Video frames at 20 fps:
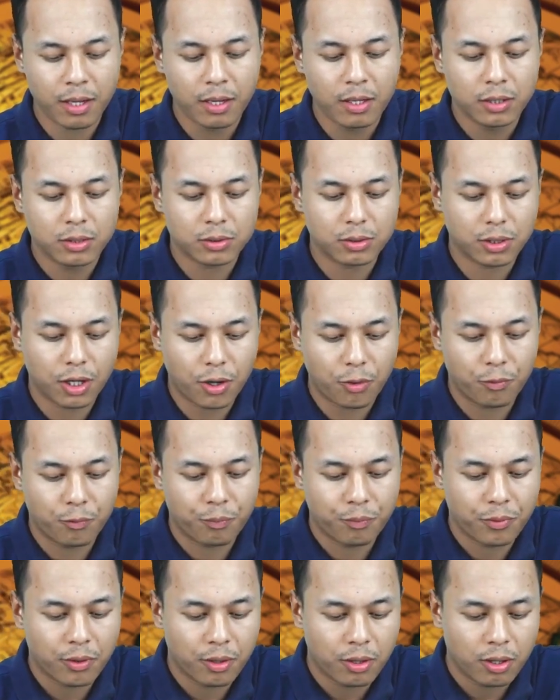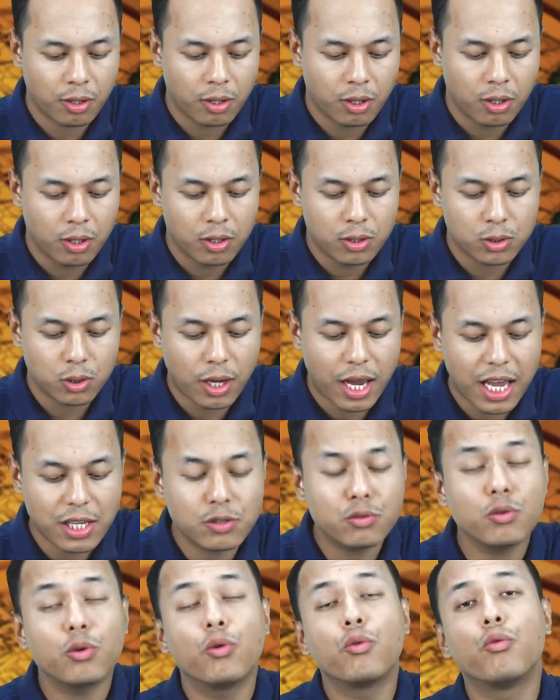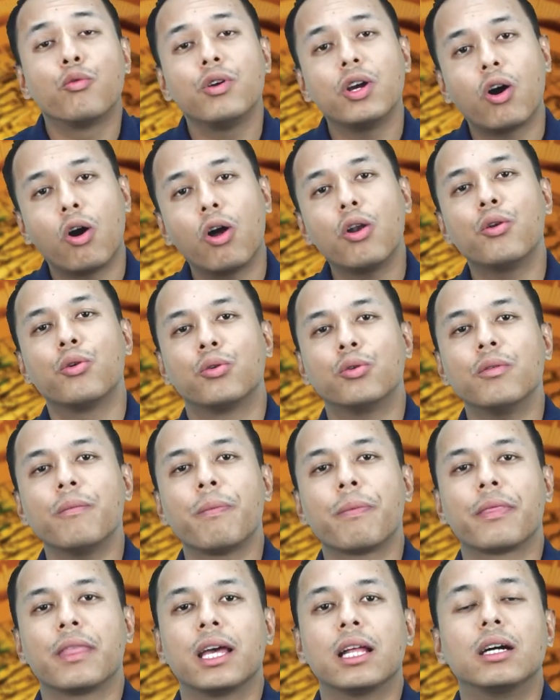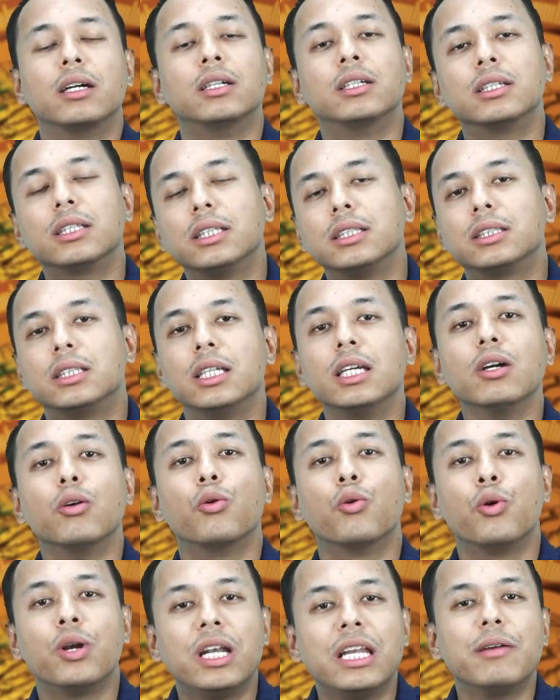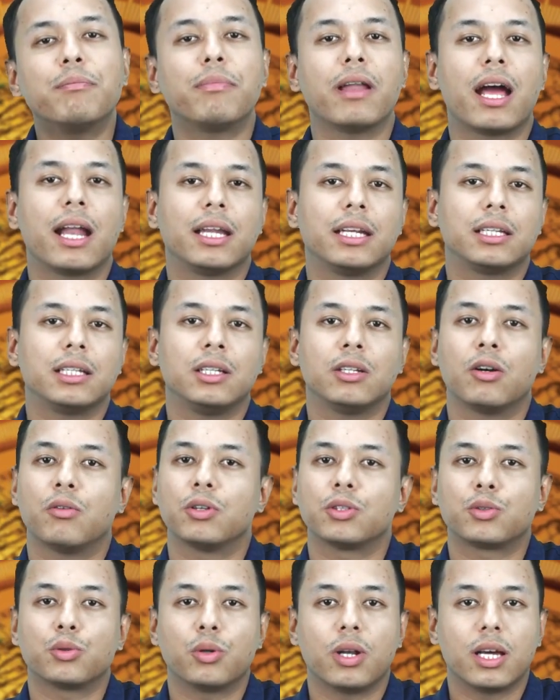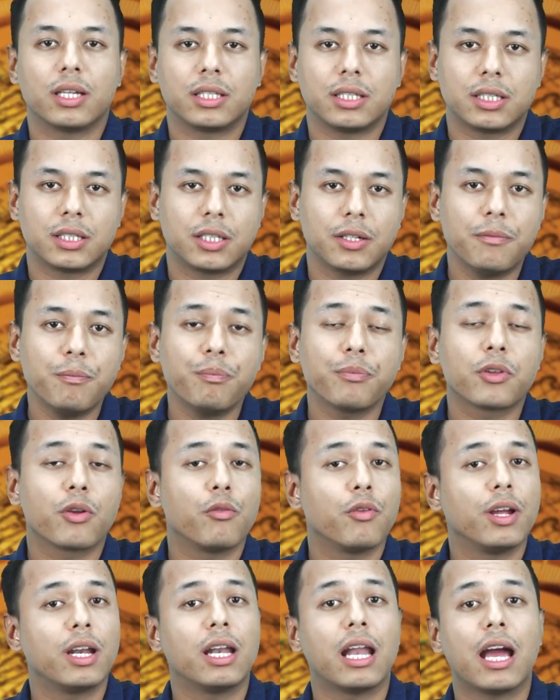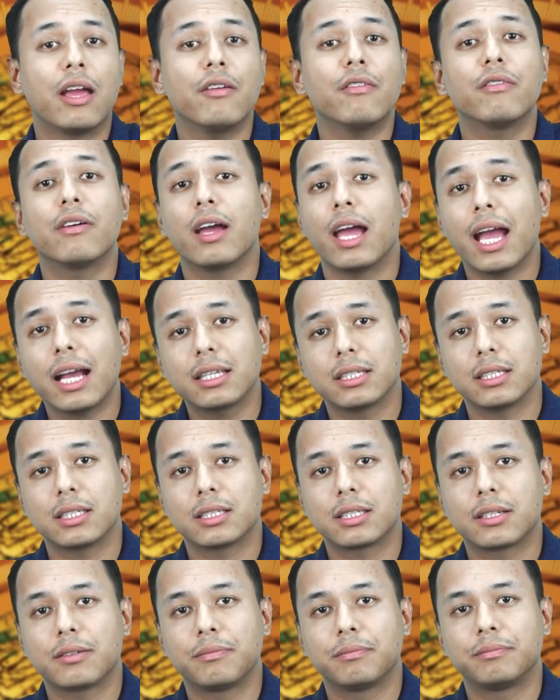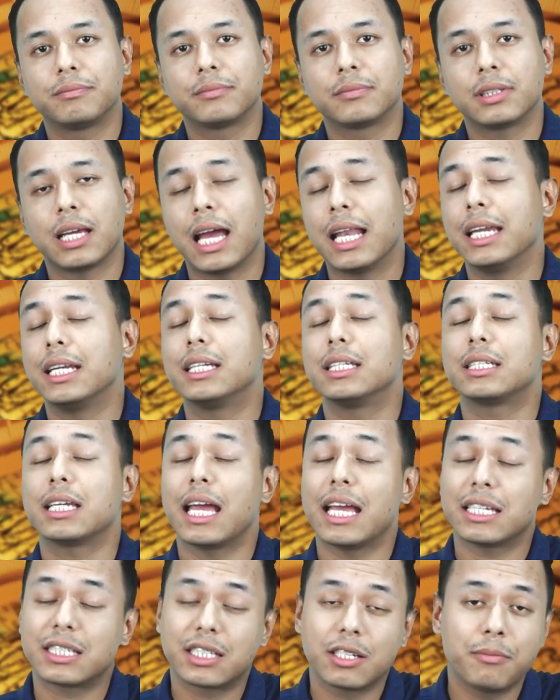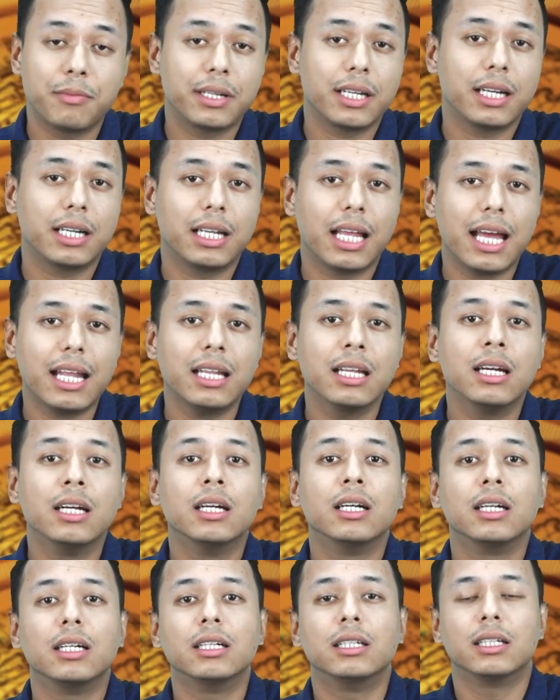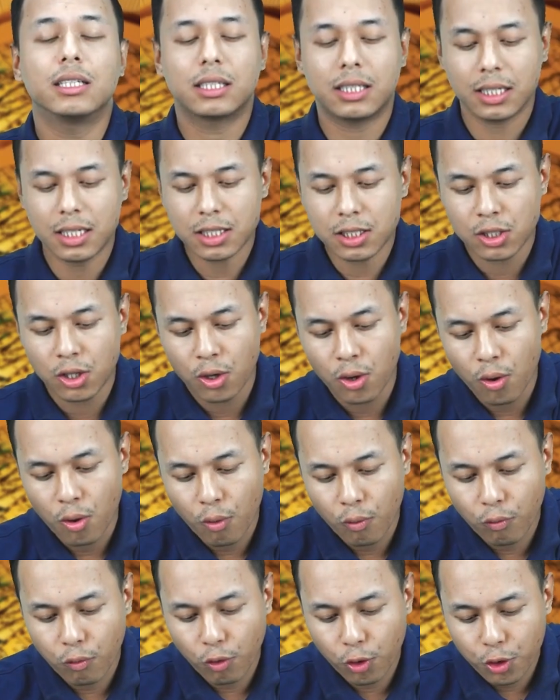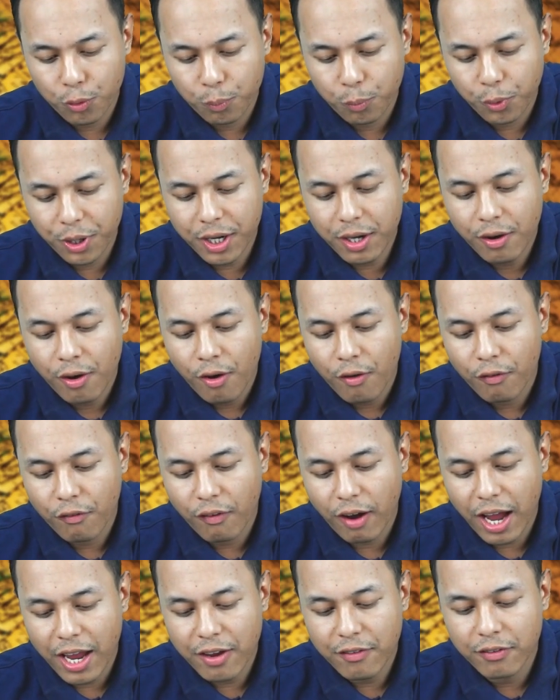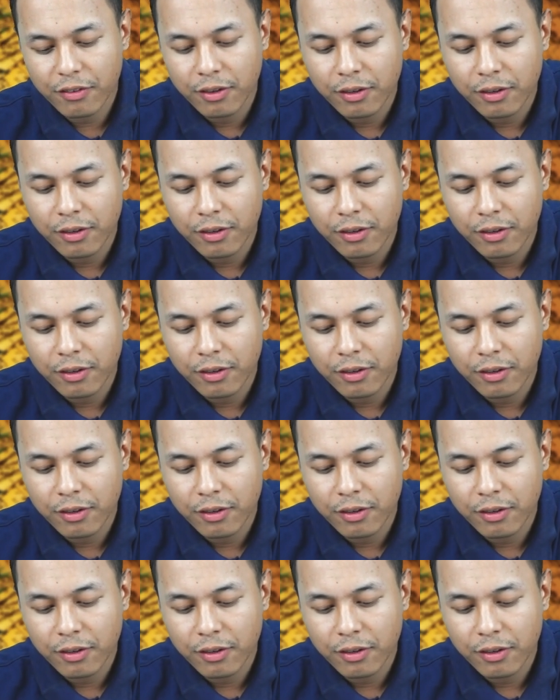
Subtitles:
so as we all know, the earth is the only planet in our solar system where life exists, and it is estimated that earth is 4.5